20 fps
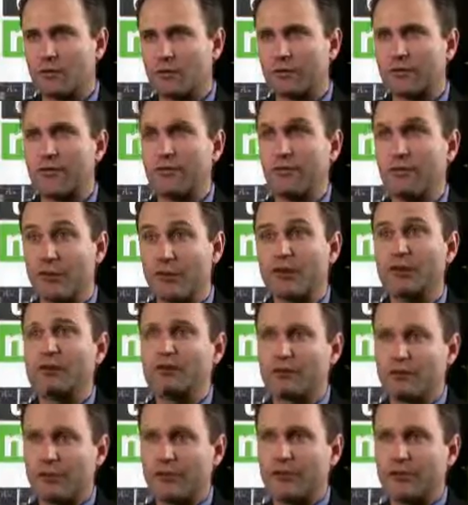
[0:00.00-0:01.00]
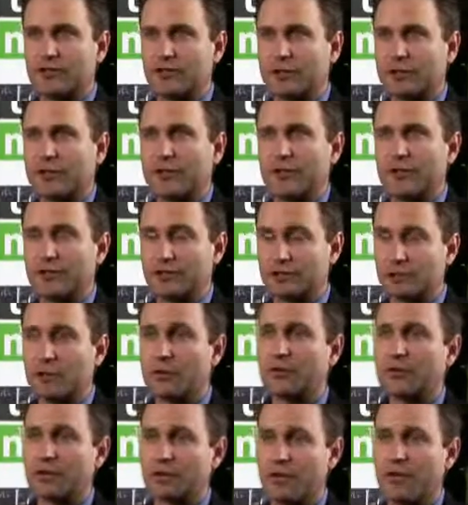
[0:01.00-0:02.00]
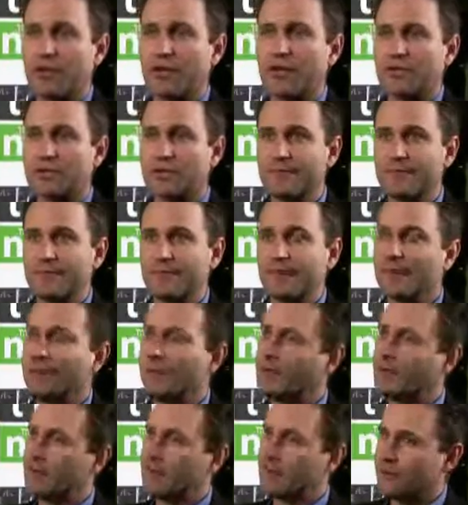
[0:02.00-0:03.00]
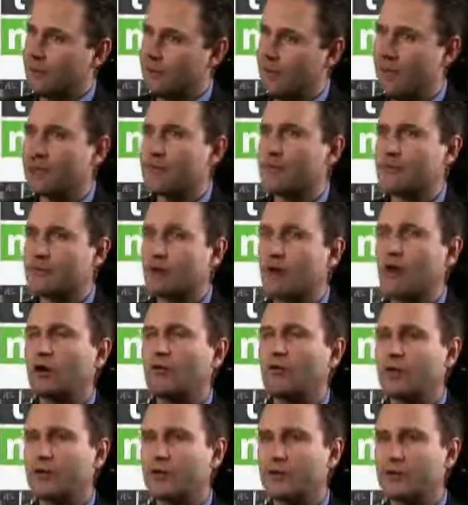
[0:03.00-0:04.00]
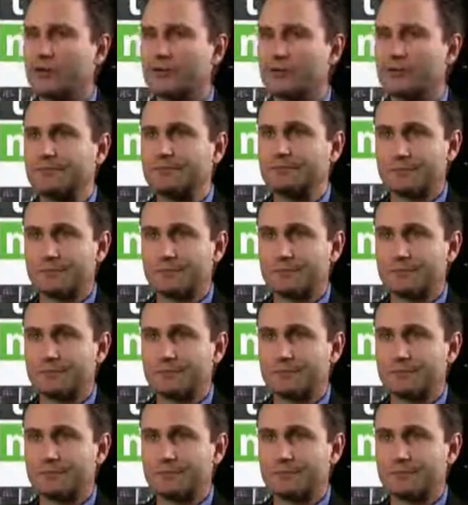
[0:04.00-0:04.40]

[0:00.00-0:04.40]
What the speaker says: that the bigger supply chain players really demand. Many small players